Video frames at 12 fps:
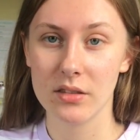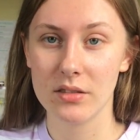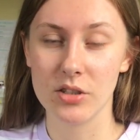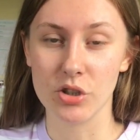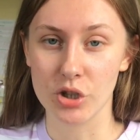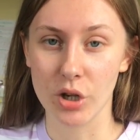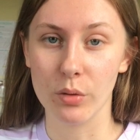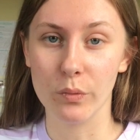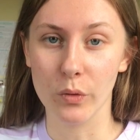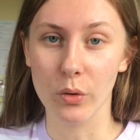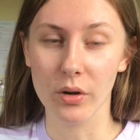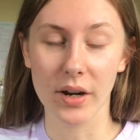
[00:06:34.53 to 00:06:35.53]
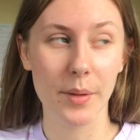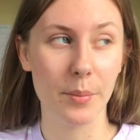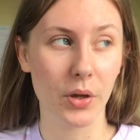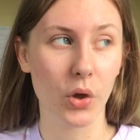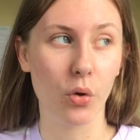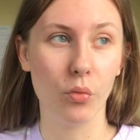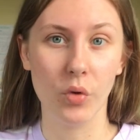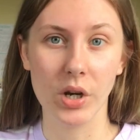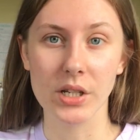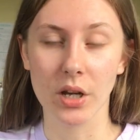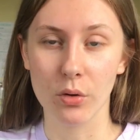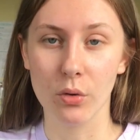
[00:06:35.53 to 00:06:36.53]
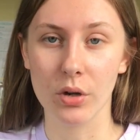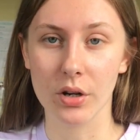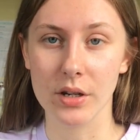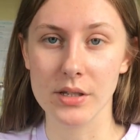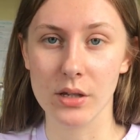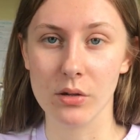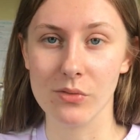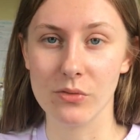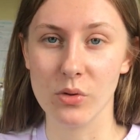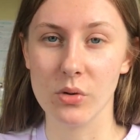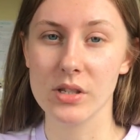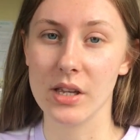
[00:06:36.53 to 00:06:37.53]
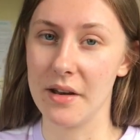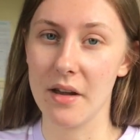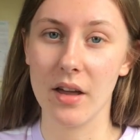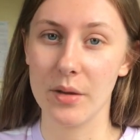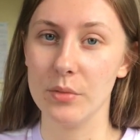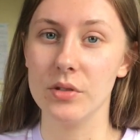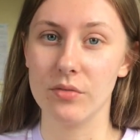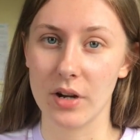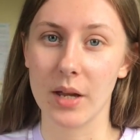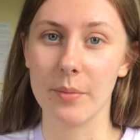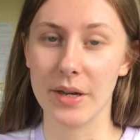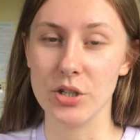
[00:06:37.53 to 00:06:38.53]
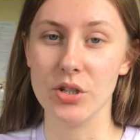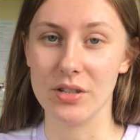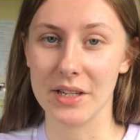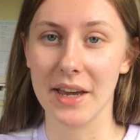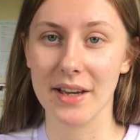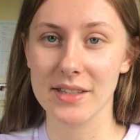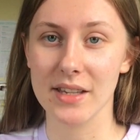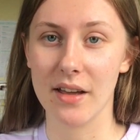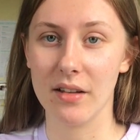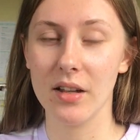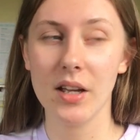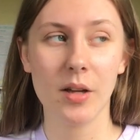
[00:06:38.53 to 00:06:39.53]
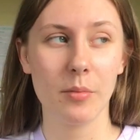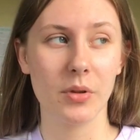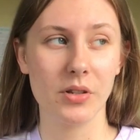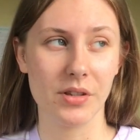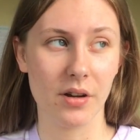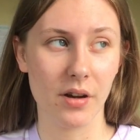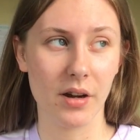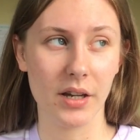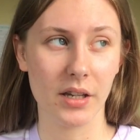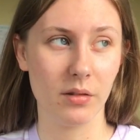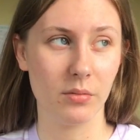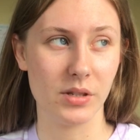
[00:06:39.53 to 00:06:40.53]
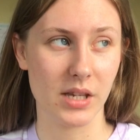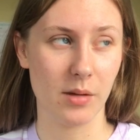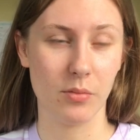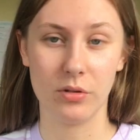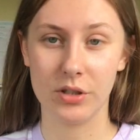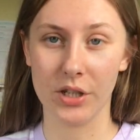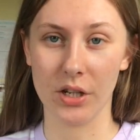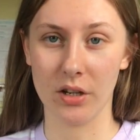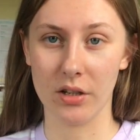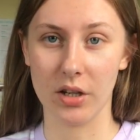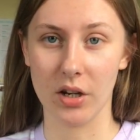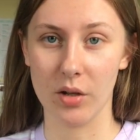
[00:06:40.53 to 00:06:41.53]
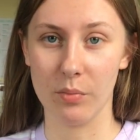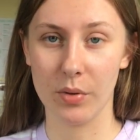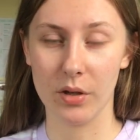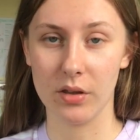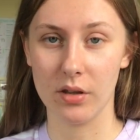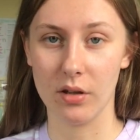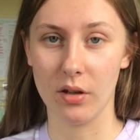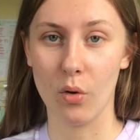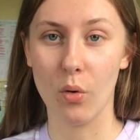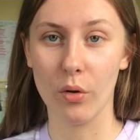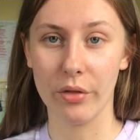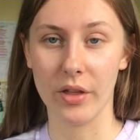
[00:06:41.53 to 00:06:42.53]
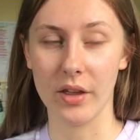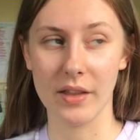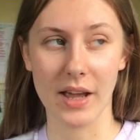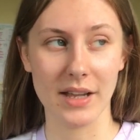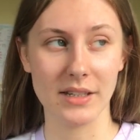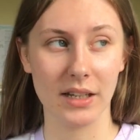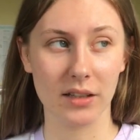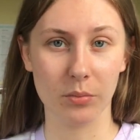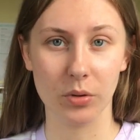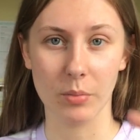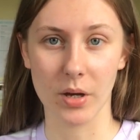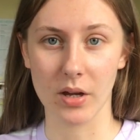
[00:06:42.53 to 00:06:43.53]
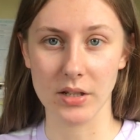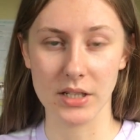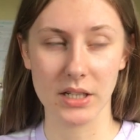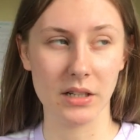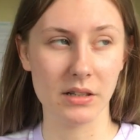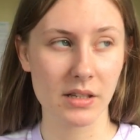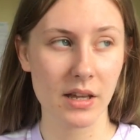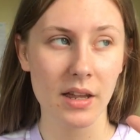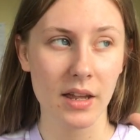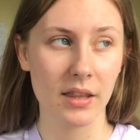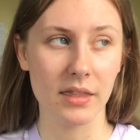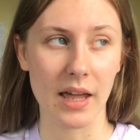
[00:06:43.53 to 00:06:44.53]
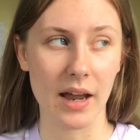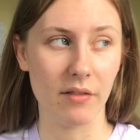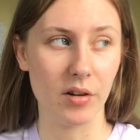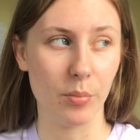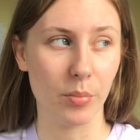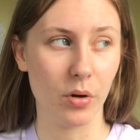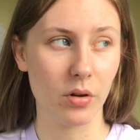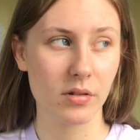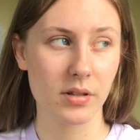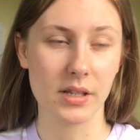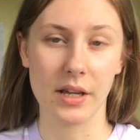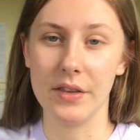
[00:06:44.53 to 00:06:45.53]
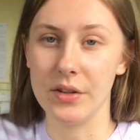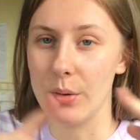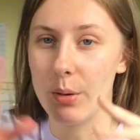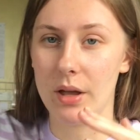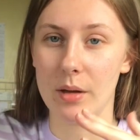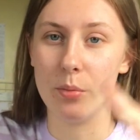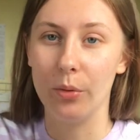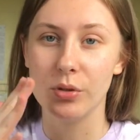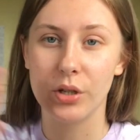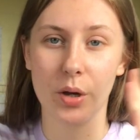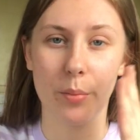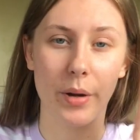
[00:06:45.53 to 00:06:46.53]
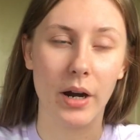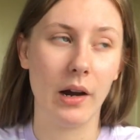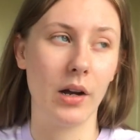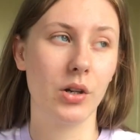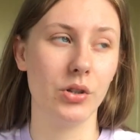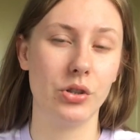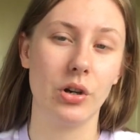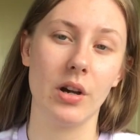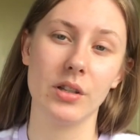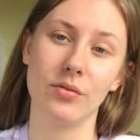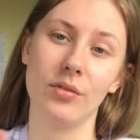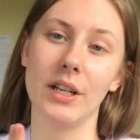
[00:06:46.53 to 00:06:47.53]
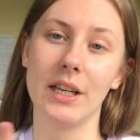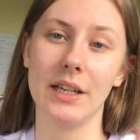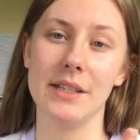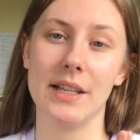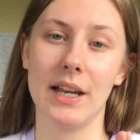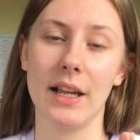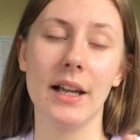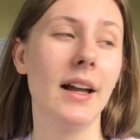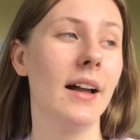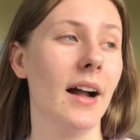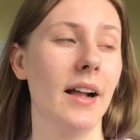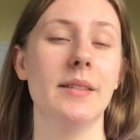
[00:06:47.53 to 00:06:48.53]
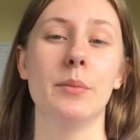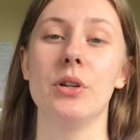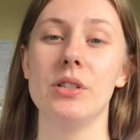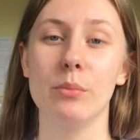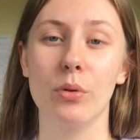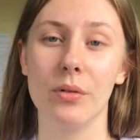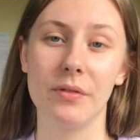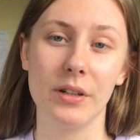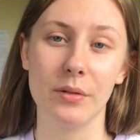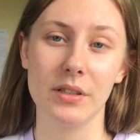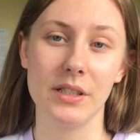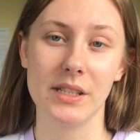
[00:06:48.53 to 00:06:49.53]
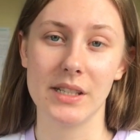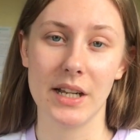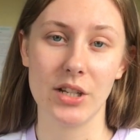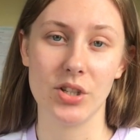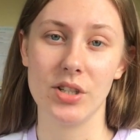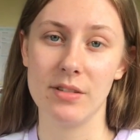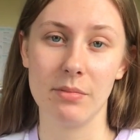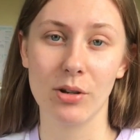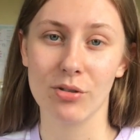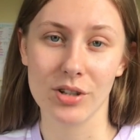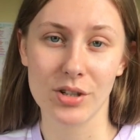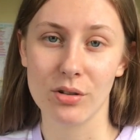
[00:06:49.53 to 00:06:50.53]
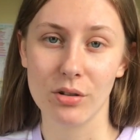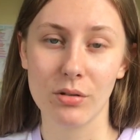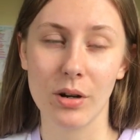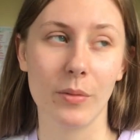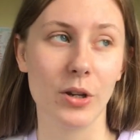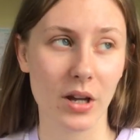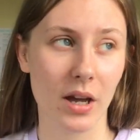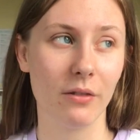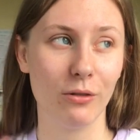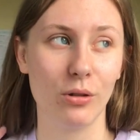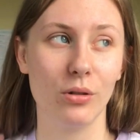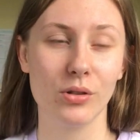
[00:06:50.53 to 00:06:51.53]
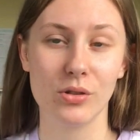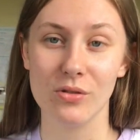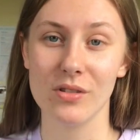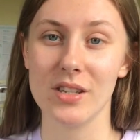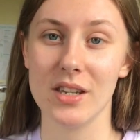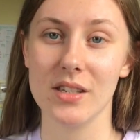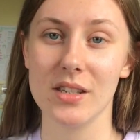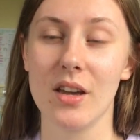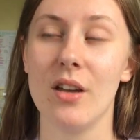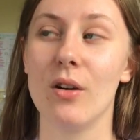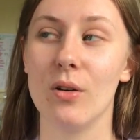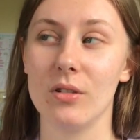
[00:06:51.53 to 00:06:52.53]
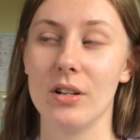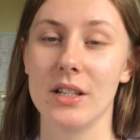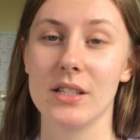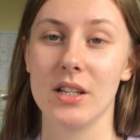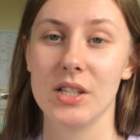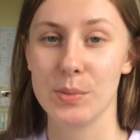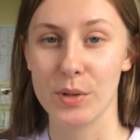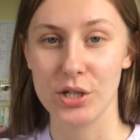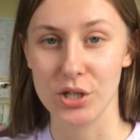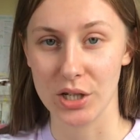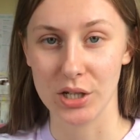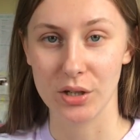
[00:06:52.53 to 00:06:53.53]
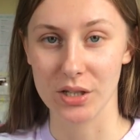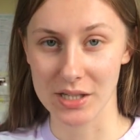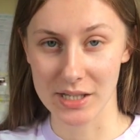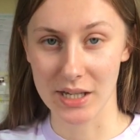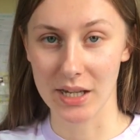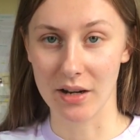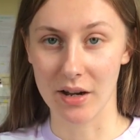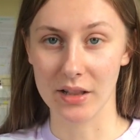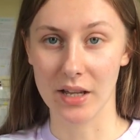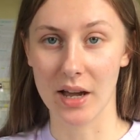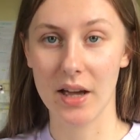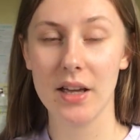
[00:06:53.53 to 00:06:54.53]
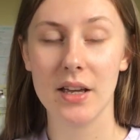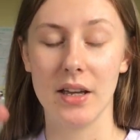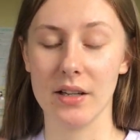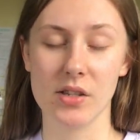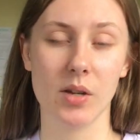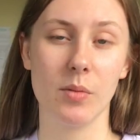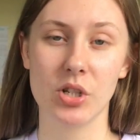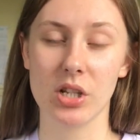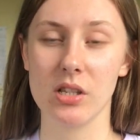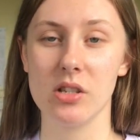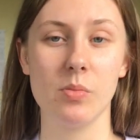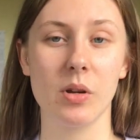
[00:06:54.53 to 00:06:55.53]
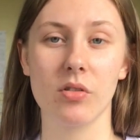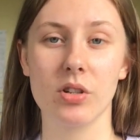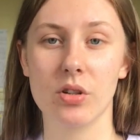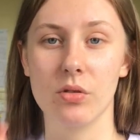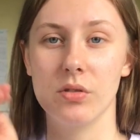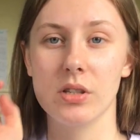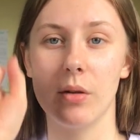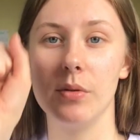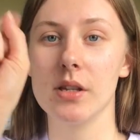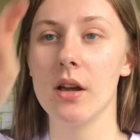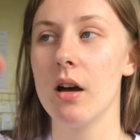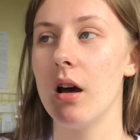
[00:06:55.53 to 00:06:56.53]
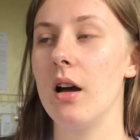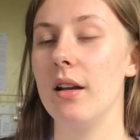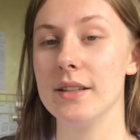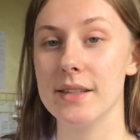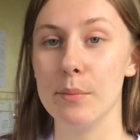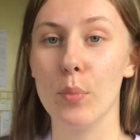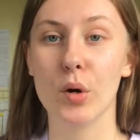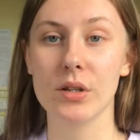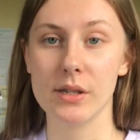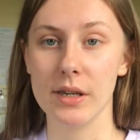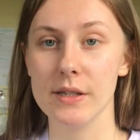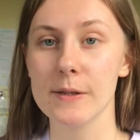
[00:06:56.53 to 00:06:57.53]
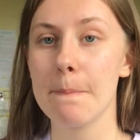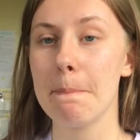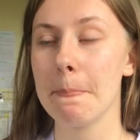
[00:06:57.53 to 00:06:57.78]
to show for it, but you're reading and organising your thoughts, and I would recommend using Excel because I was able to put the author in the heading, put my ideas there in a box, and you're able to compare and contrast really easily. And the most important thing with the dissertation is to be critical, and when you have all your sources on an Excel spreadsheet and you can see it like that, it's so much easier to be critical, because I was highlighting boxes